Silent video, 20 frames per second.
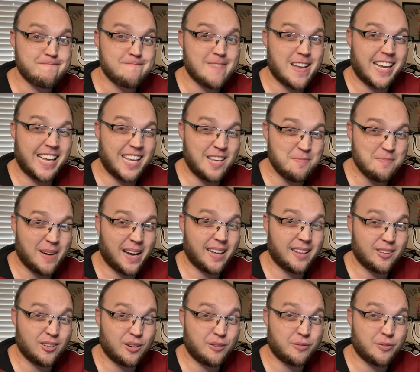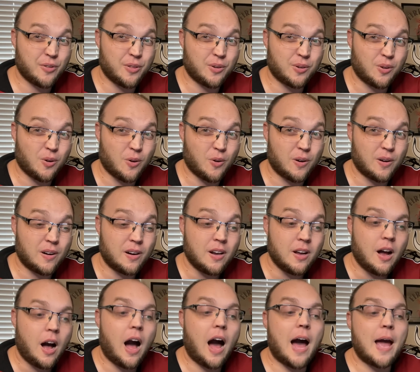he might look for the door.
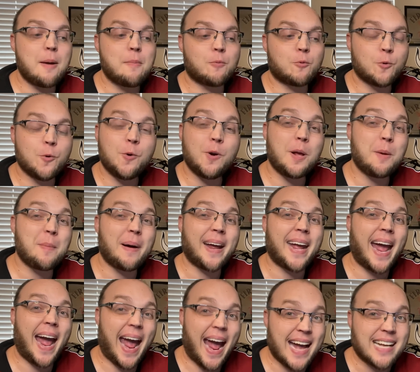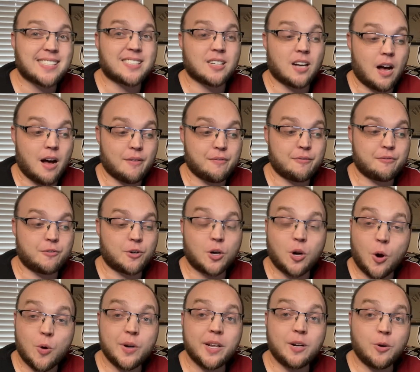I am rooting my ass off for
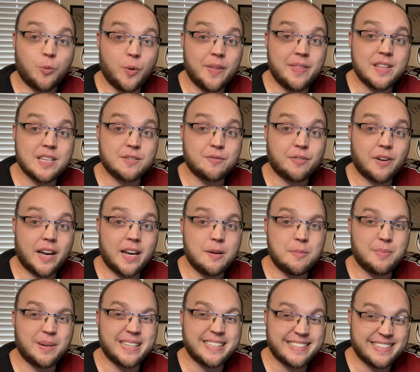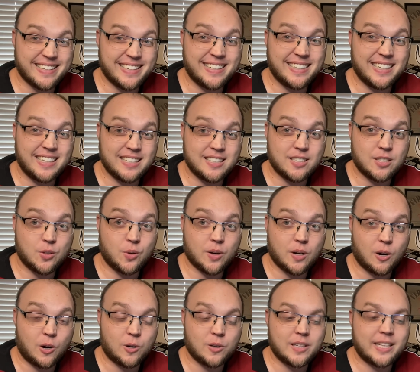Cody to win this fight, but he's going to need to do it
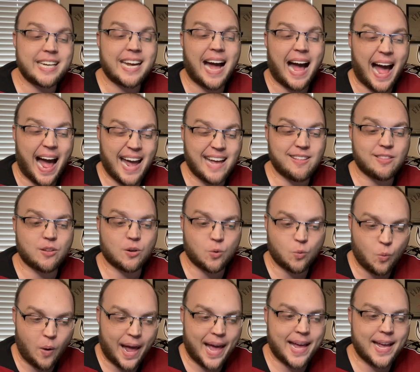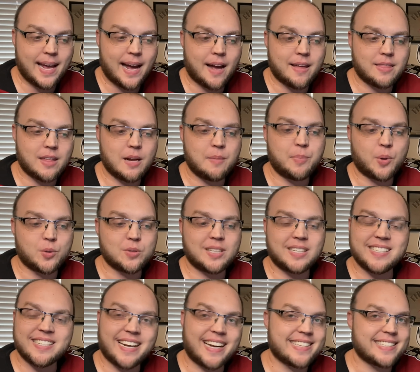early. Either way, I think both
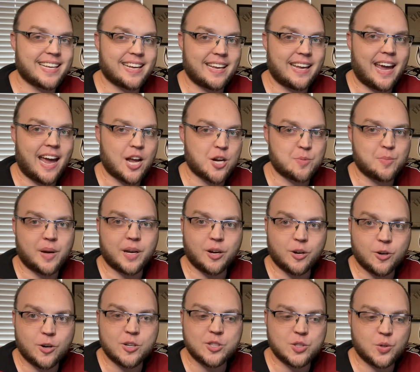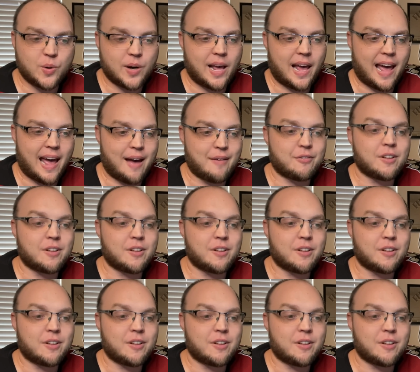these guys can cash my under 2.5.